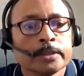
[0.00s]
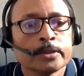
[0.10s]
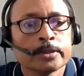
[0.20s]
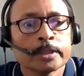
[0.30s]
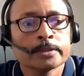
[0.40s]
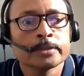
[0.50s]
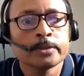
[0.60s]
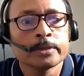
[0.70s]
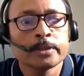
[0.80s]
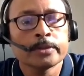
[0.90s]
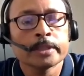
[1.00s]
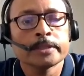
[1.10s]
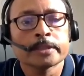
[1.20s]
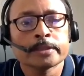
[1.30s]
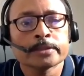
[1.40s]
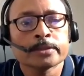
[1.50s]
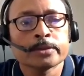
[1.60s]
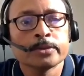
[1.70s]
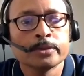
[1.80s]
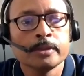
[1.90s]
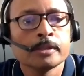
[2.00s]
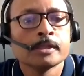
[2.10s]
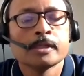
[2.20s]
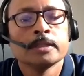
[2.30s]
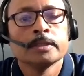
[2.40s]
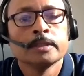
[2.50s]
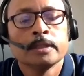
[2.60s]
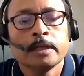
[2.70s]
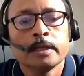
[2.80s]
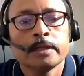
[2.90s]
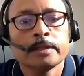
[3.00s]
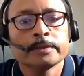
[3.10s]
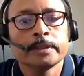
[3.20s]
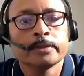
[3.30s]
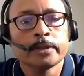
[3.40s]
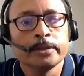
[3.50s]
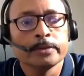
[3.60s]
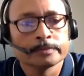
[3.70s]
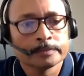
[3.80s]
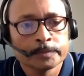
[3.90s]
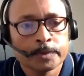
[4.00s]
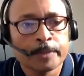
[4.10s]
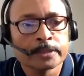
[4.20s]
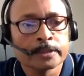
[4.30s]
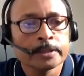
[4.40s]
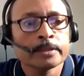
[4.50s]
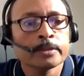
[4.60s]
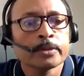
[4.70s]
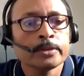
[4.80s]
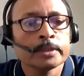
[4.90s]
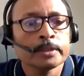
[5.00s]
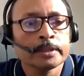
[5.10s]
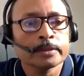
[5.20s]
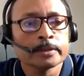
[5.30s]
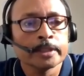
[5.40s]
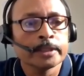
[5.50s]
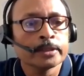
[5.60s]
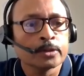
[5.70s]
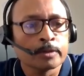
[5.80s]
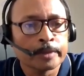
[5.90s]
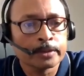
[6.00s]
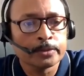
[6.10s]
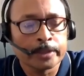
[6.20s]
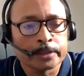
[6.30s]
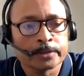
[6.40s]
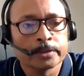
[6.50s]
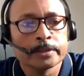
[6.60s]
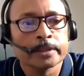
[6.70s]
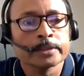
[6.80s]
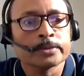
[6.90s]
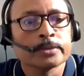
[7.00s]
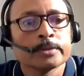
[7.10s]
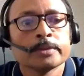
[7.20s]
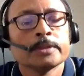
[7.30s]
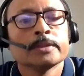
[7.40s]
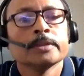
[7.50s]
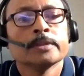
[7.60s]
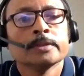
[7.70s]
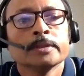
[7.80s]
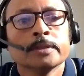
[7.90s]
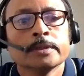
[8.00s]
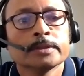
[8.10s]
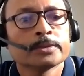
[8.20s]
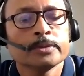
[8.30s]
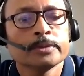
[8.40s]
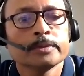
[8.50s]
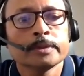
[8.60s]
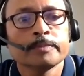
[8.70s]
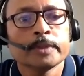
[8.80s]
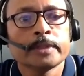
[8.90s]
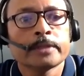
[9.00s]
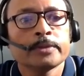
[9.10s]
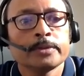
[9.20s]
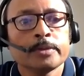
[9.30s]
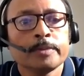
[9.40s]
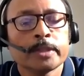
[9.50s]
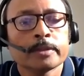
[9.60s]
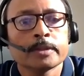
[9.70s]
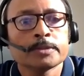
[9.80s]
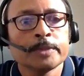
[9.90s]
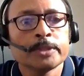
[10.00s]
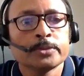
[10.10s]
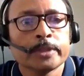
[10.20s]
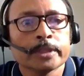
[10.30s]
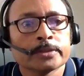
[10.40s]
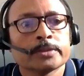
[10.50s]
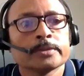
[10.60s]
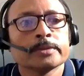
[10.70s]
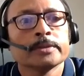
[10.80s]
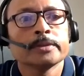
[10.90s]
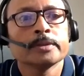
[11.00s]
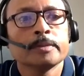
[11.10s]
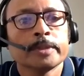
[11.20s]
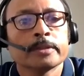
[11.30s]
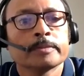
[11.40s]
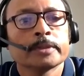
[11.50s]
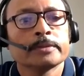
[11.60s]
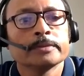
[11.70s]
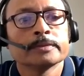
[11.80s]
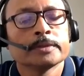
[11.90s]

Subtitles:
recognizer.recognize Google, then audio. We're passing it the audio and then getting it converted to text and text. So but that way it will be speech to text. It will be converted.